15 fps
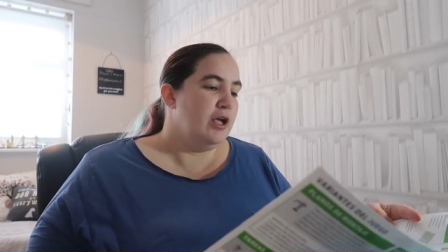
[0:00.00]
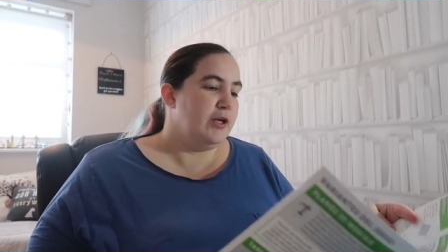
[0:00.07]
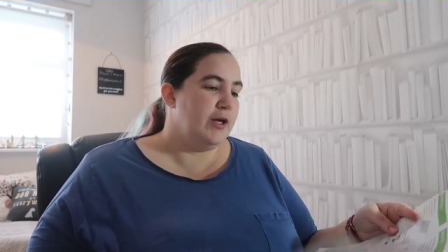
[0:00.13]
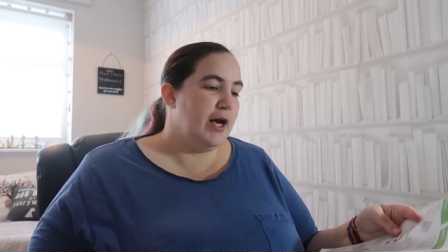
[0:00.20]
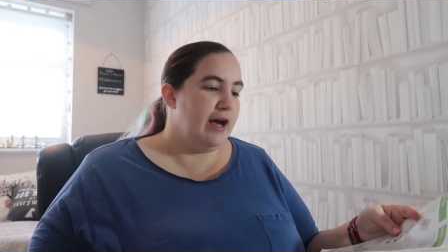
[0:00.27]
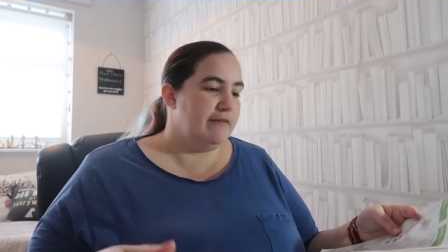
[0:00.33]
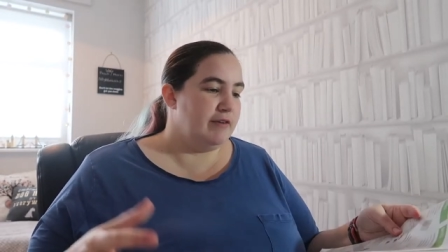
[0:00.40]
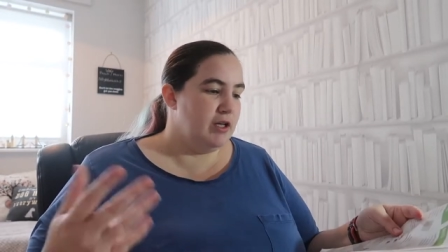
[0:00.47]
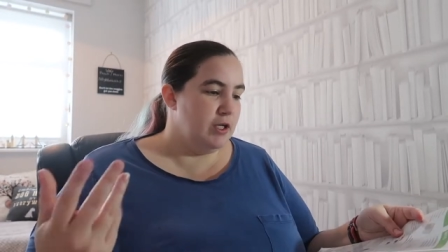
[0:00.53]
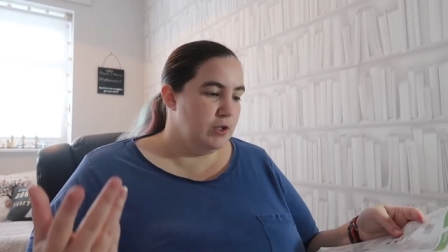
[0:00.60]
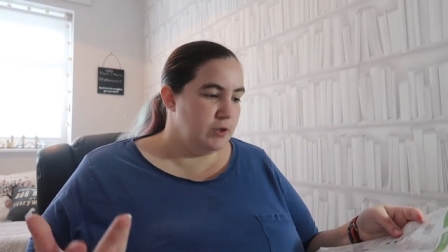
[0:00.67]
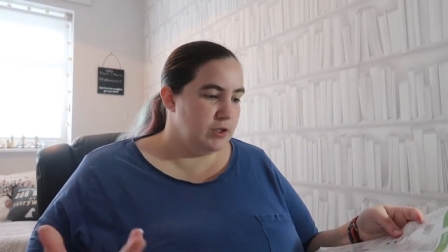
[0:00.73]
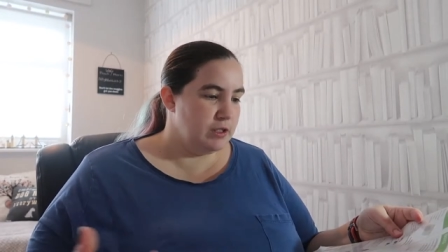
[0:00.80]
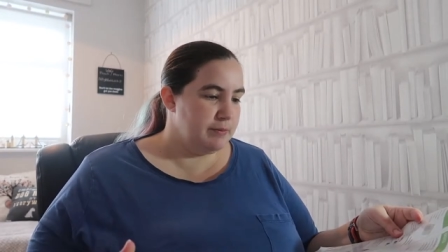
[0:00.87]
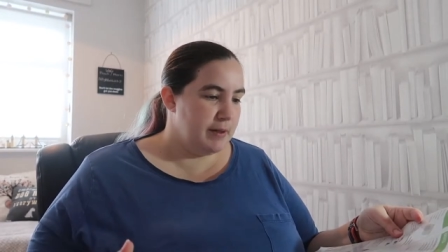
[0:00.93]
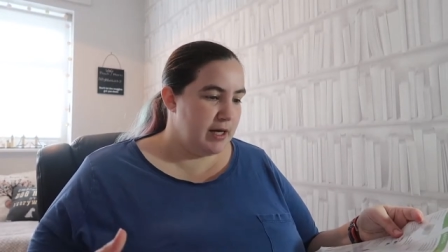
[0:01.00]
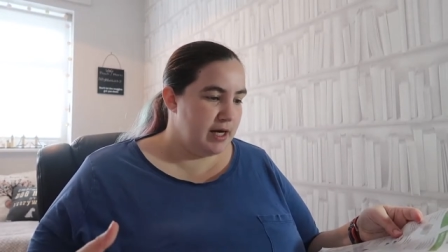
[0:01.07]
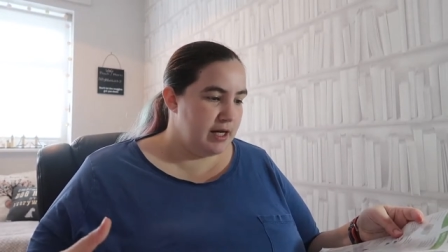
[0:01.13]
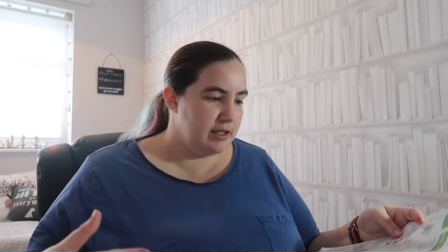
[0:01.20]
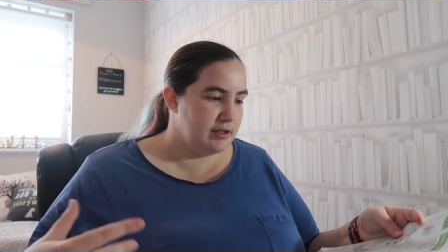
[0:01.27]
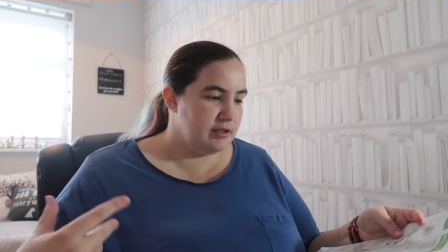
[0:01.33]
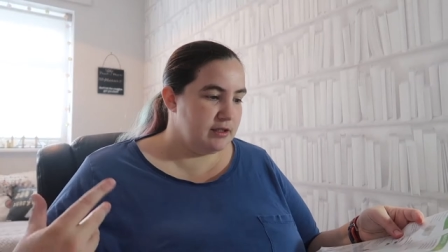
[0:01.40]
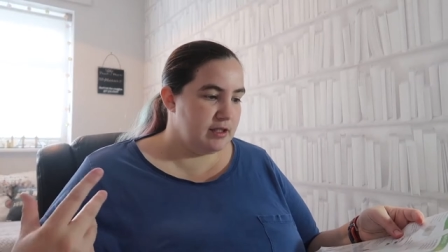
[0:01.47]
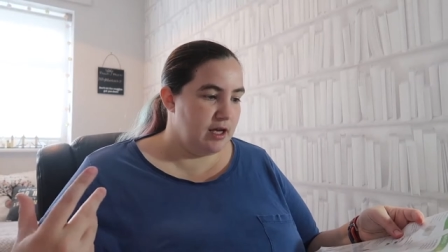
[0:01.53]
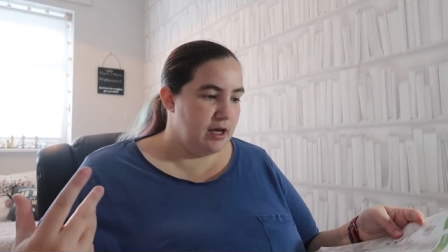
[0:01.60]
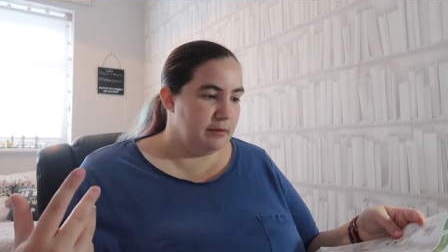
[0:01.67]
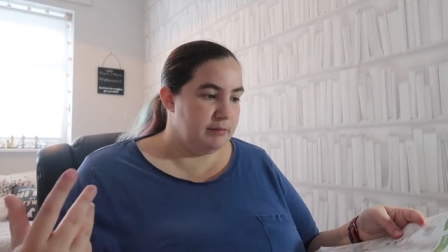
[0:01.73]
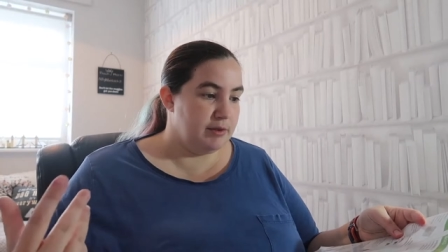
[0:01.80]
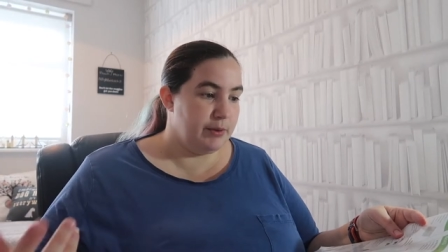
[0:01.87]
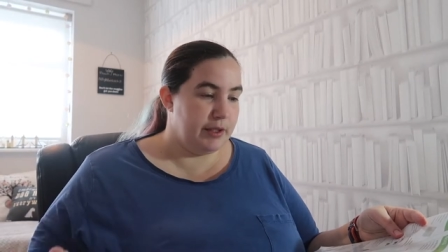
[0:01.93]
You have a launch pad,
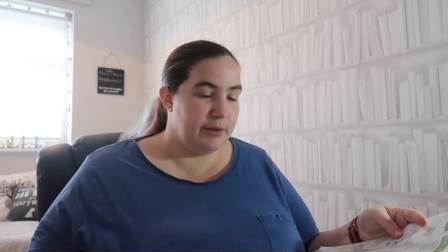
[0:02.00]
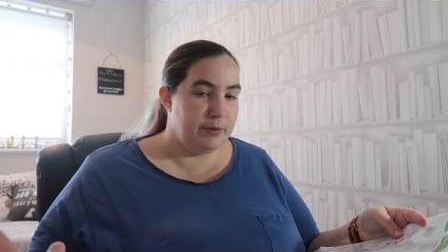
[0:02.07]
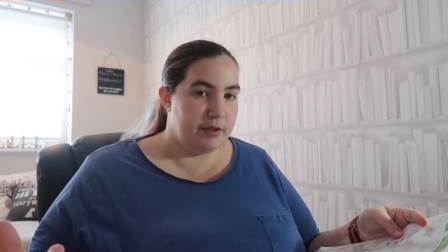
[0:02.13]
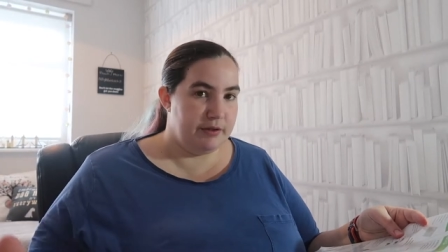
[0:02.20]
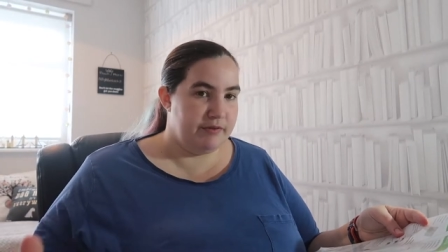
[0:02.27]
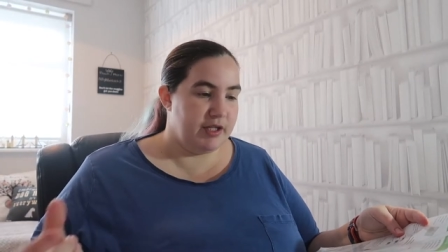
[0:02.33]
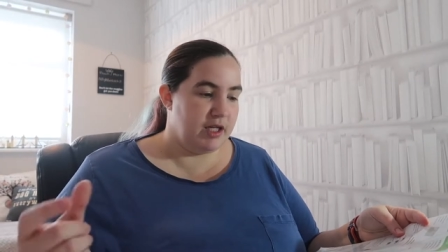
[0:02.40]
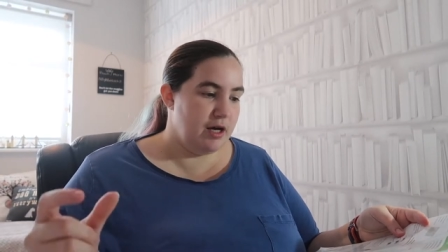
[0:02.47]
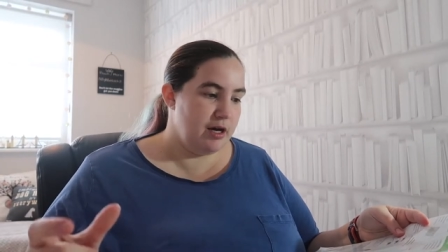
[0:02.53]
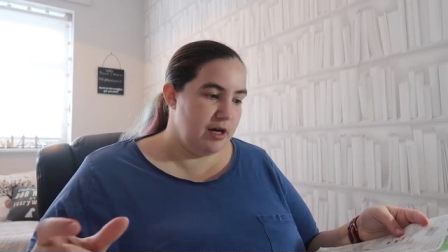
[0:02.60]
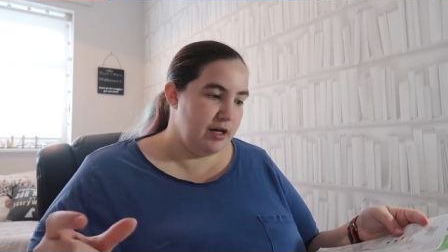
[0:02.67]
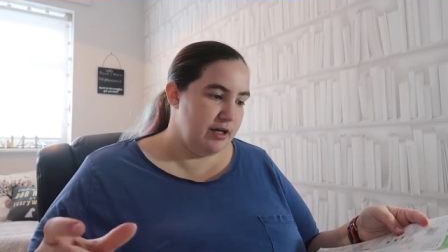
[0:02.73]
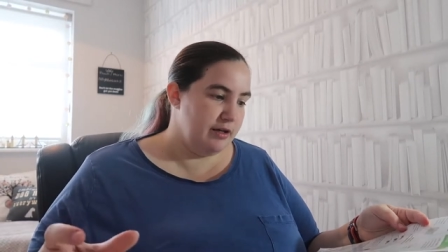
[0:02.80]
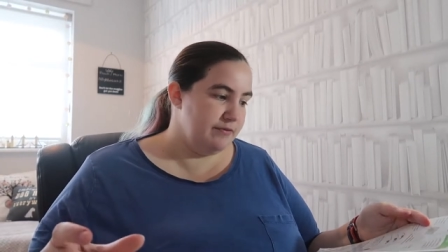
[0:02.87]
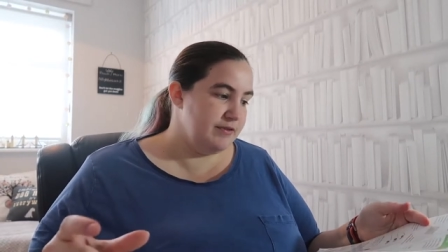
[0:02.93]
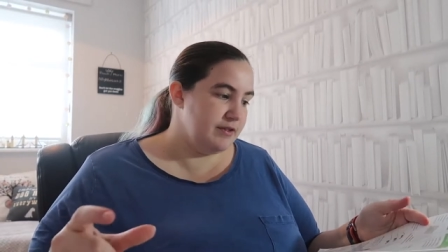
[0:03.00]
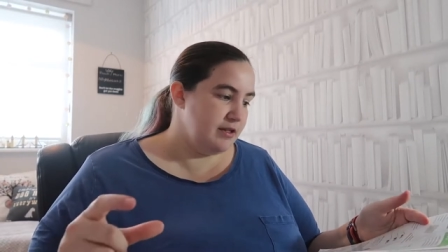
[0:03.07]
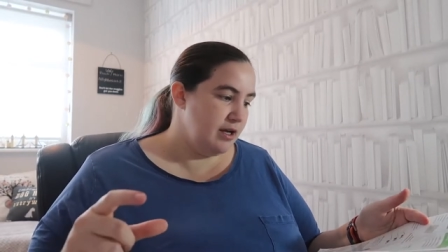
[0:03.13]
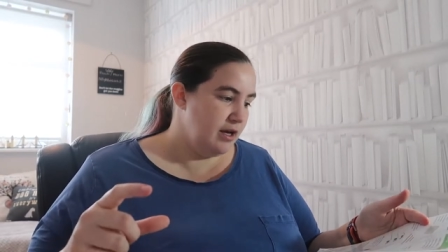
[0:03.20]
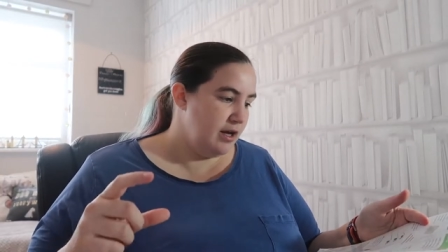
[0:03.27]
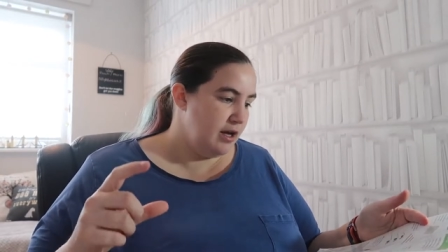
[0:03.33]
um, 21 of the curves,